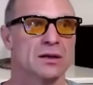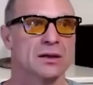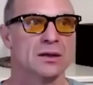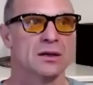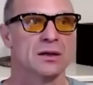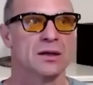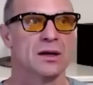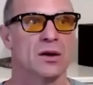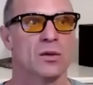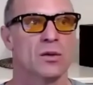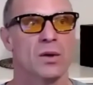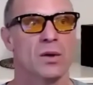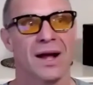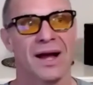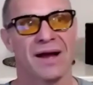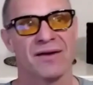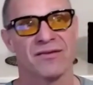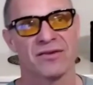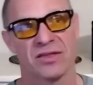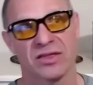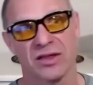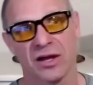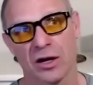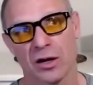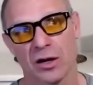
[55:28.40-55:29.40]
you know well i have
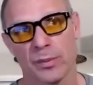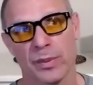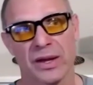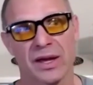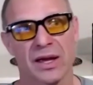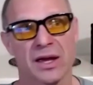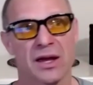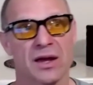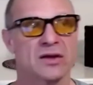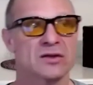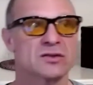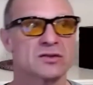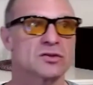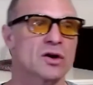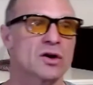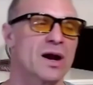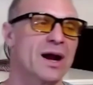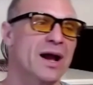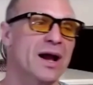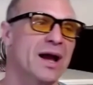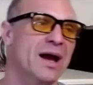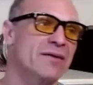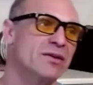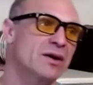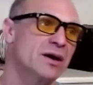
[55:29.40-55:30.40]
a therapist or
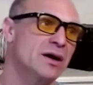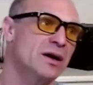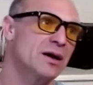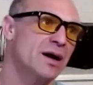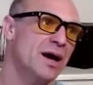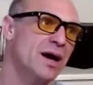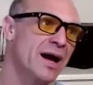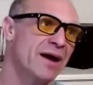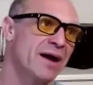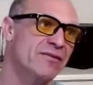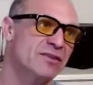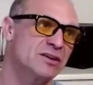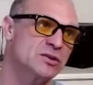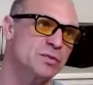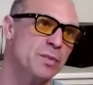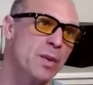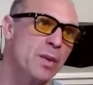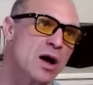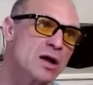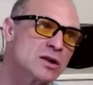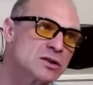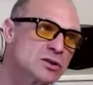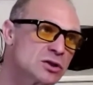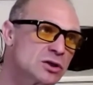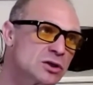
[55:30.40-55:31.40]
i have a i have a
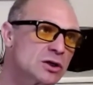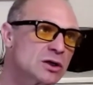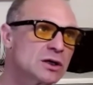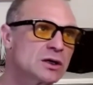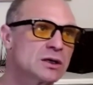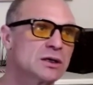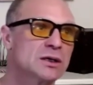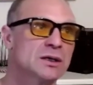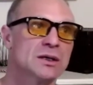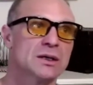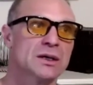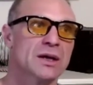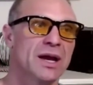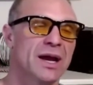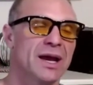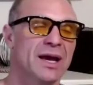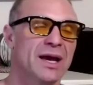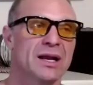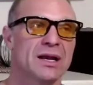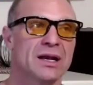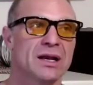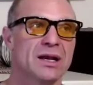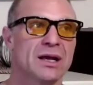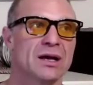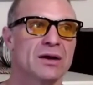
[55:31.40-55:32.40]
sponsor
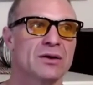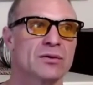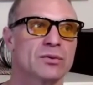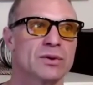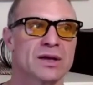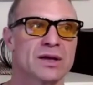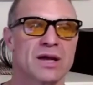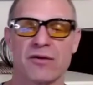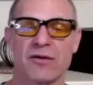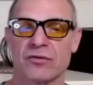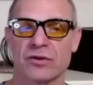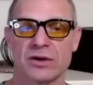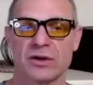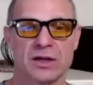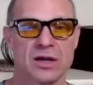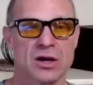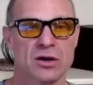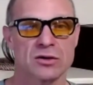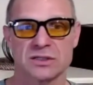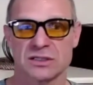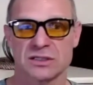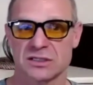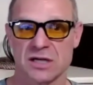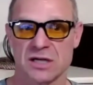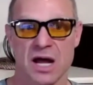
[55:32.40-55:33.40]
and a recovery
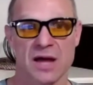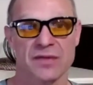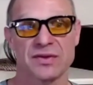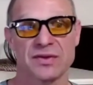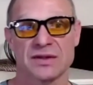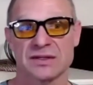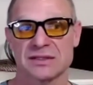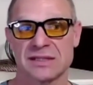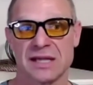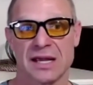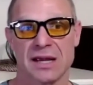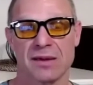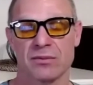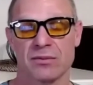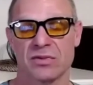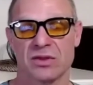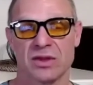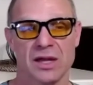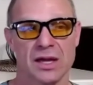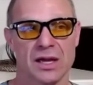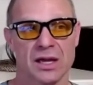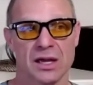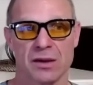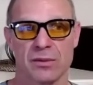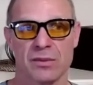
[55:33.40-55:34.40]
coach is not the same
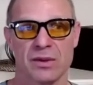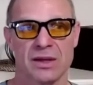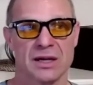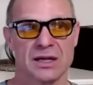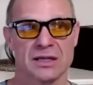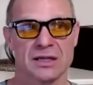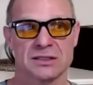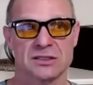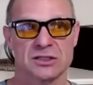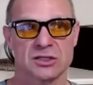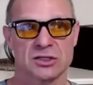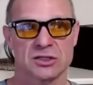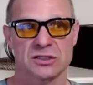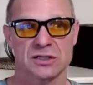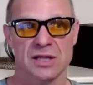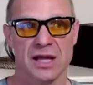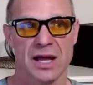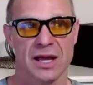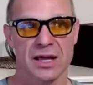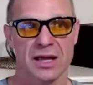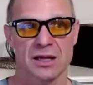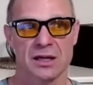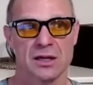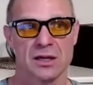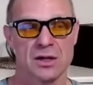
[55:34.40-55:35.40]
thing i mean it's just
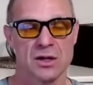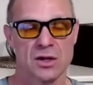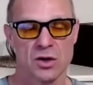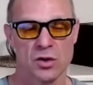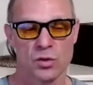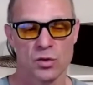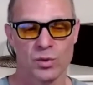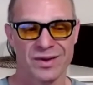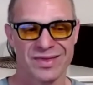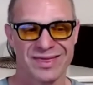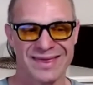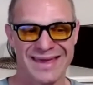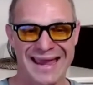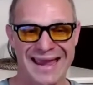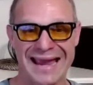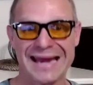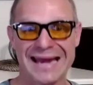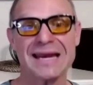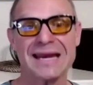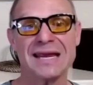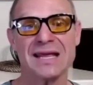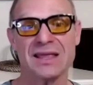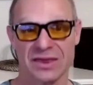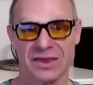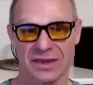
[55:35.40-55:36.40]
like with
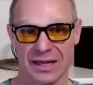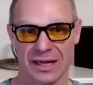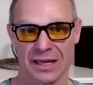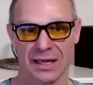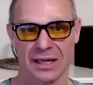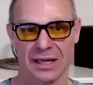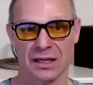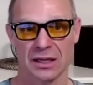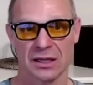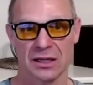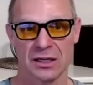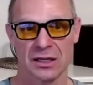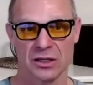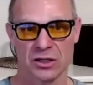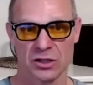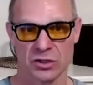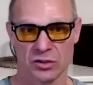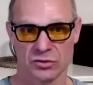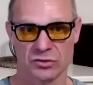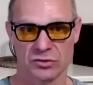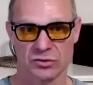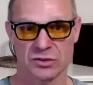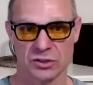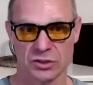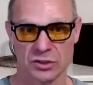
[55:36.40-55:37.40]
anything
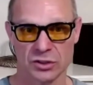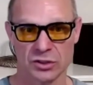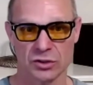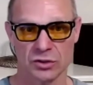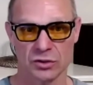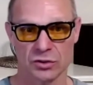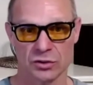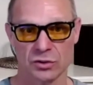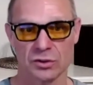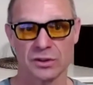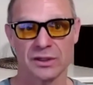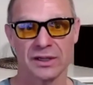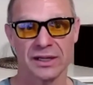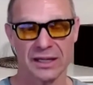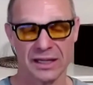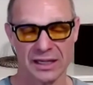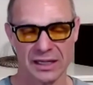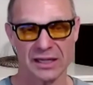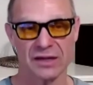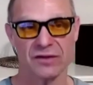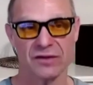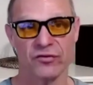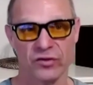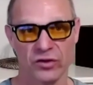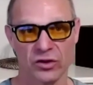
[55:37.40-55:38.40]
you do
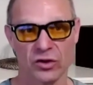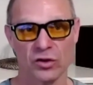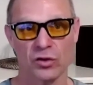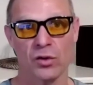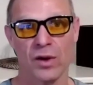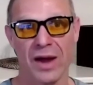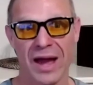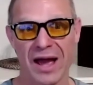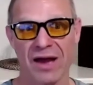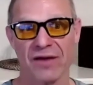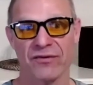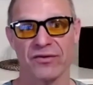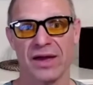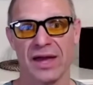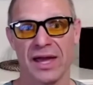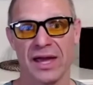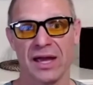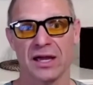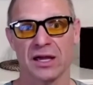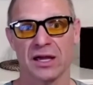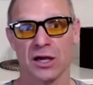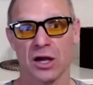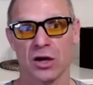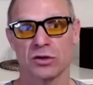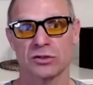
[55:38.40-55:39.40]
if you have
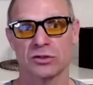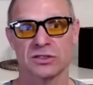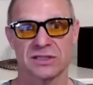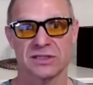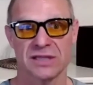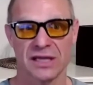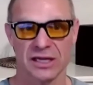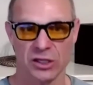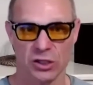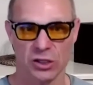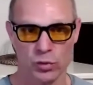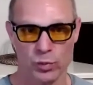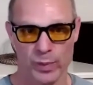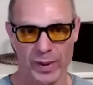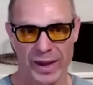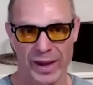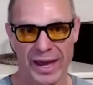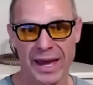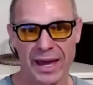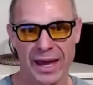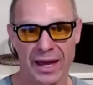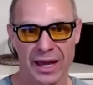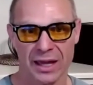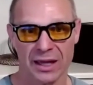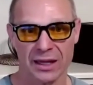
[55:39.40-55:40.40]
a coach that you
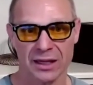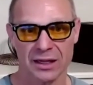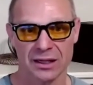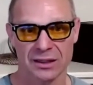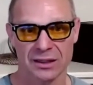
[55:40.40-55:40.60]
pay,